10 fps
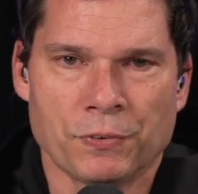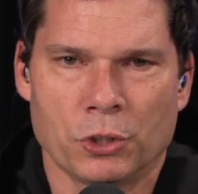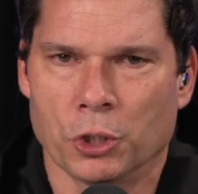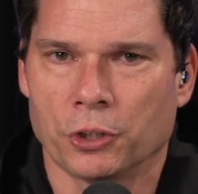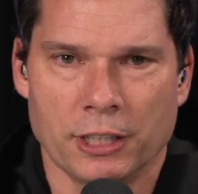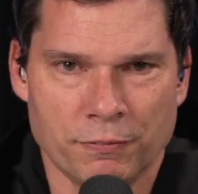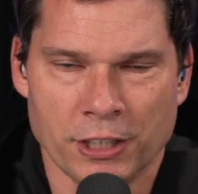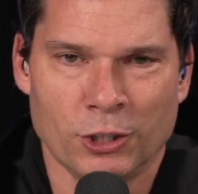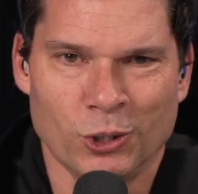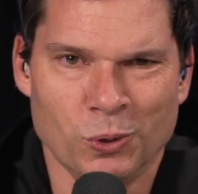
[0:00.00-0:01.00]
You're given
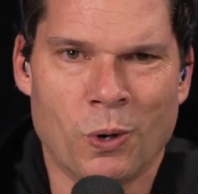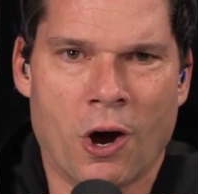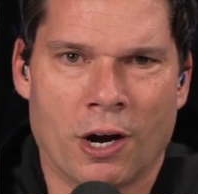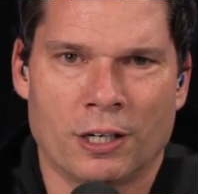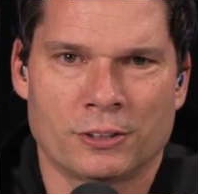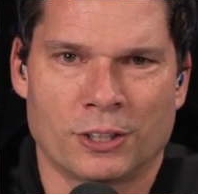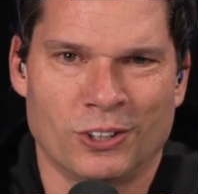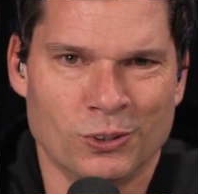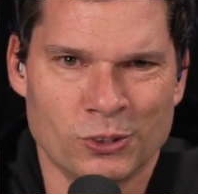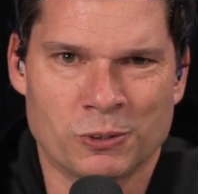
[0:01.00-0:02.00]
a new heart, a
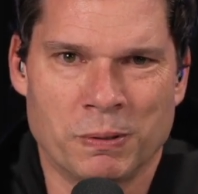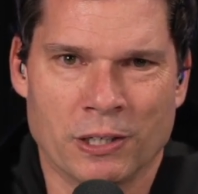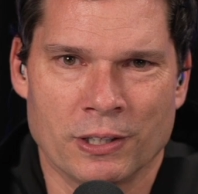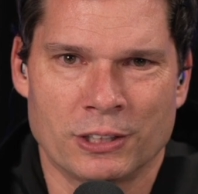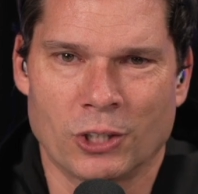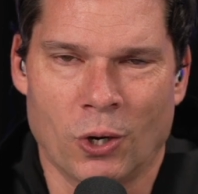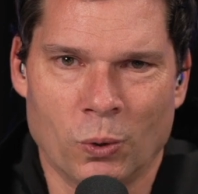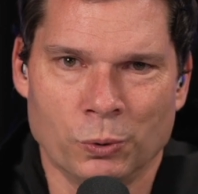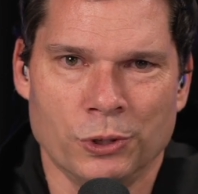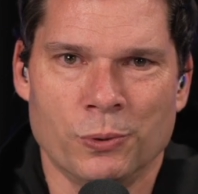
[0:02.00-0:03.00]
new spirit, a
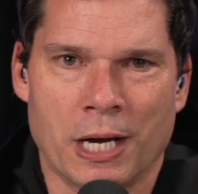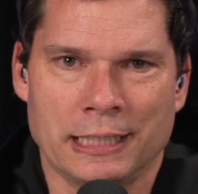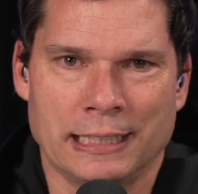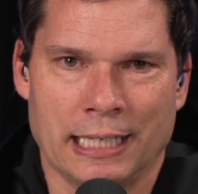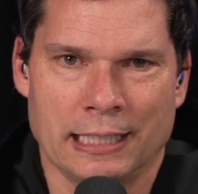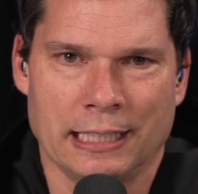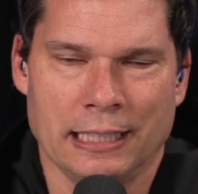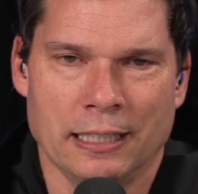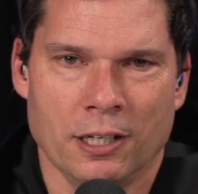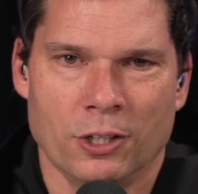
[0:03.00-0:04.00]
whole new
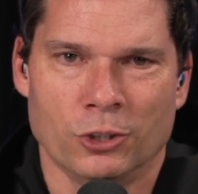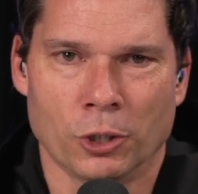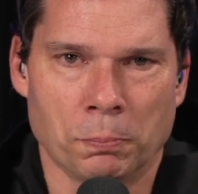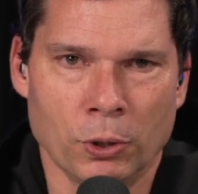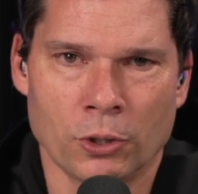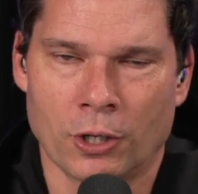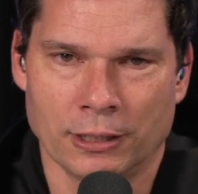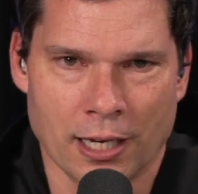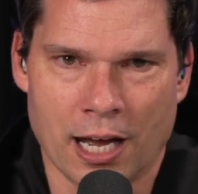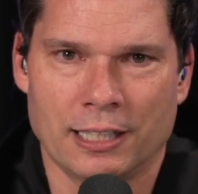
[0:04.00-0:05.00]
identity. You're put on
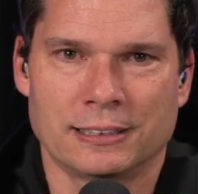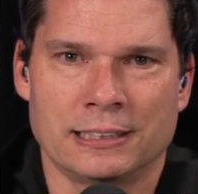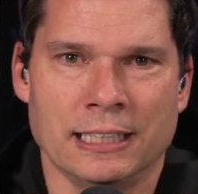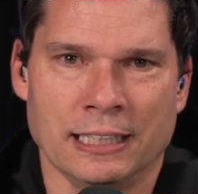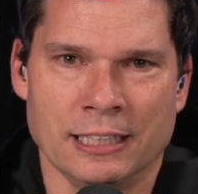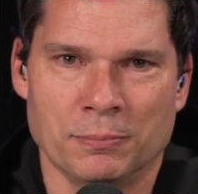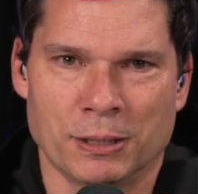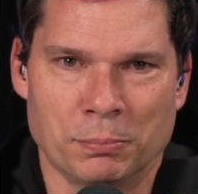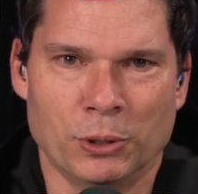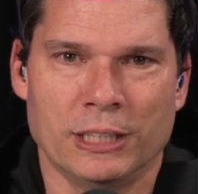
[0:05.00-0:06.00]
God's team
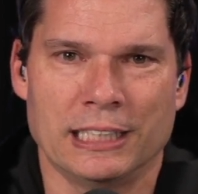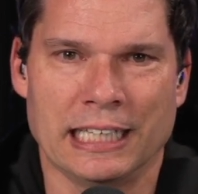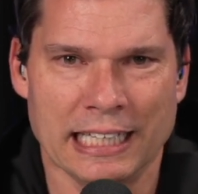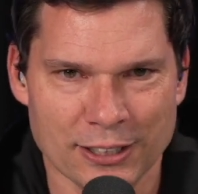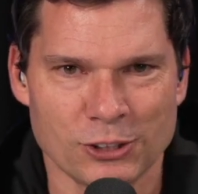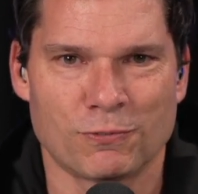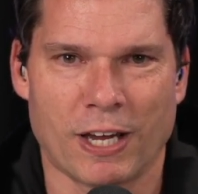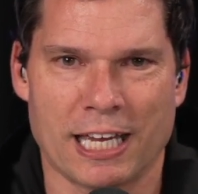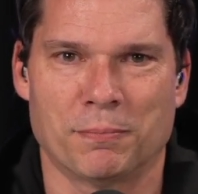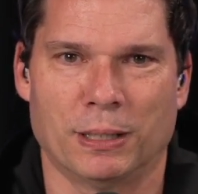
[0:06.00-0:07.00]
and put in his
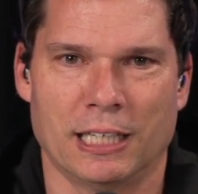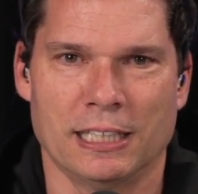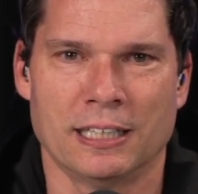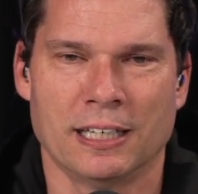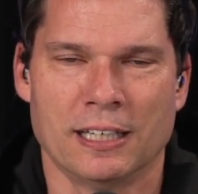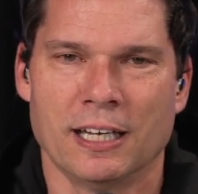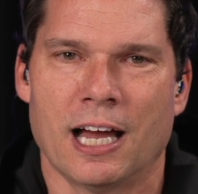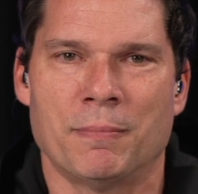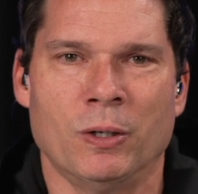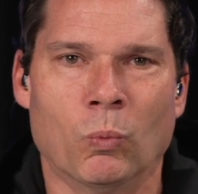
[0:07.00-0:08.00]
family.
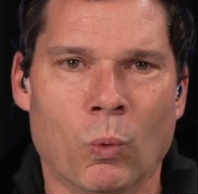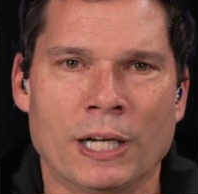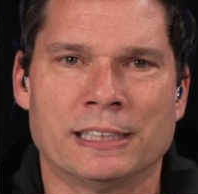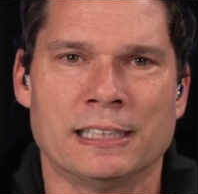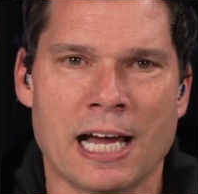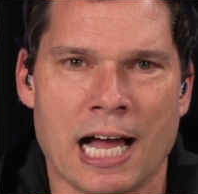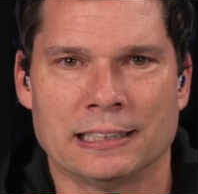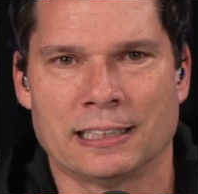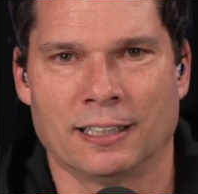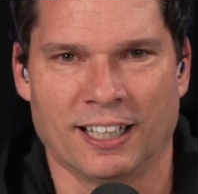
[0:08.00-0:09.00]
I mean, what's
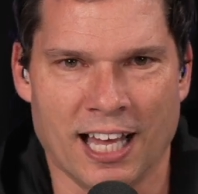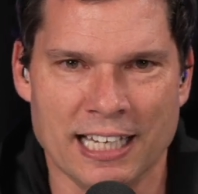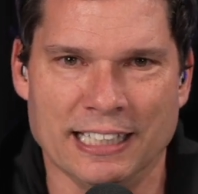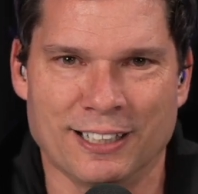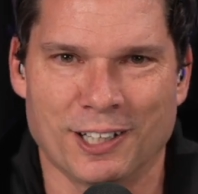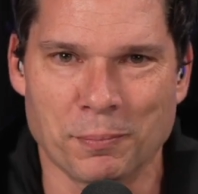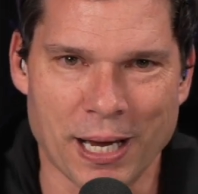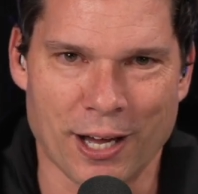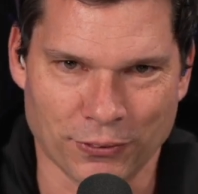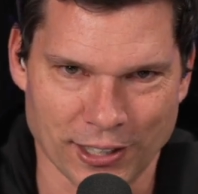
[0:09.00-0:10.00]
not to like
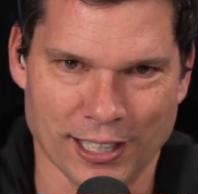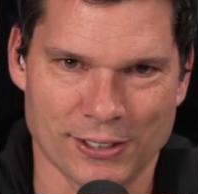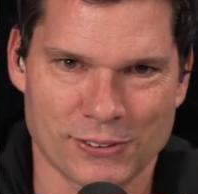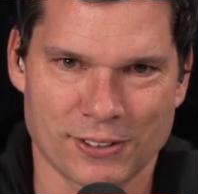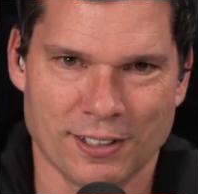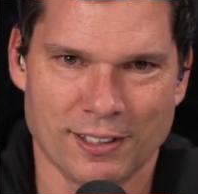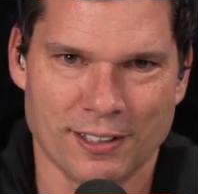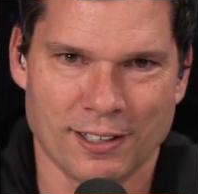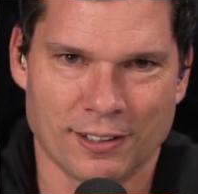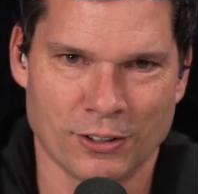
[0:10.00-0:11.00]
about this?
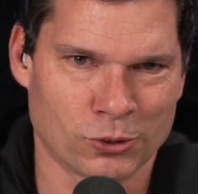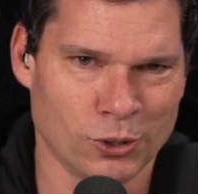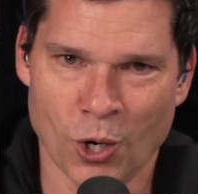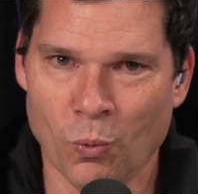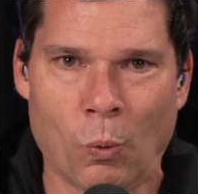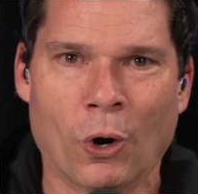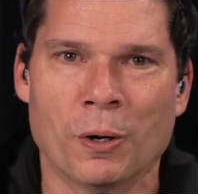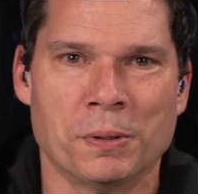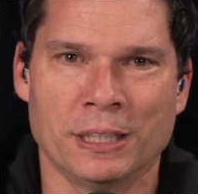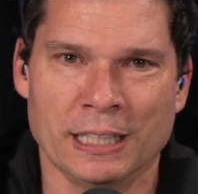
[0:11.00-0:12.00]
There's no
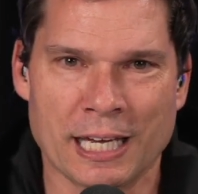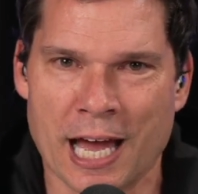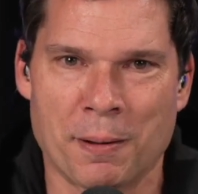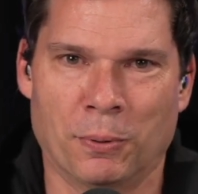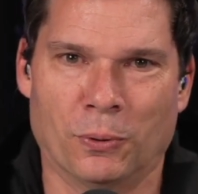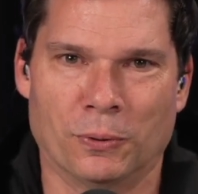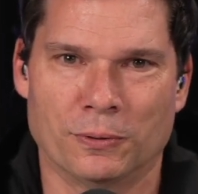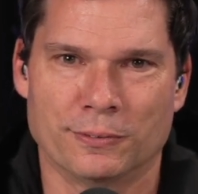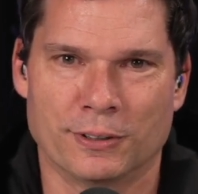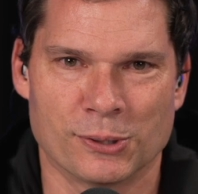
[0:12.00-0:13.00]
worm in the apple.
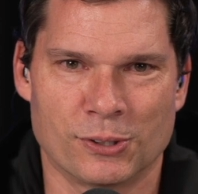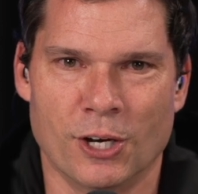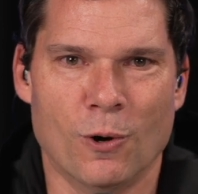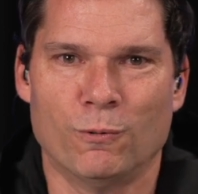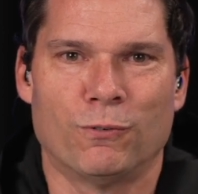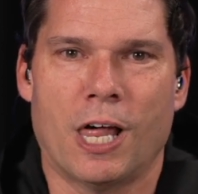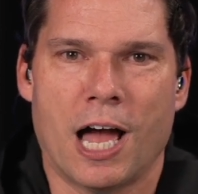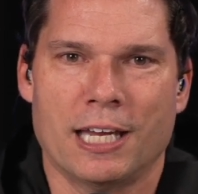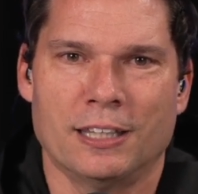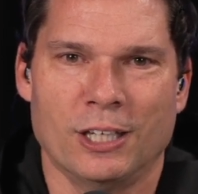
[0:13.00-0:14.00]
There's no fly
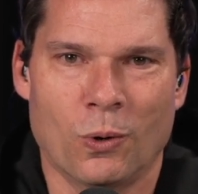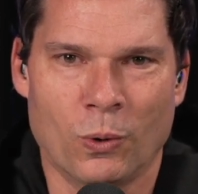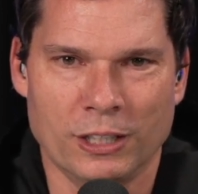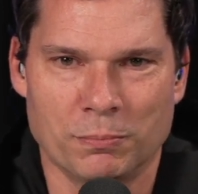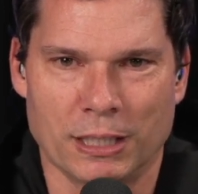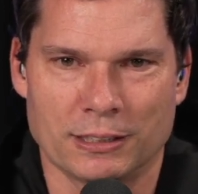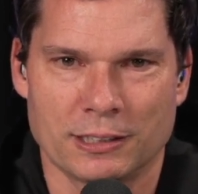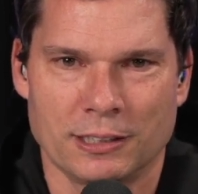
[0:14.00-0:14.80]
in the ointment.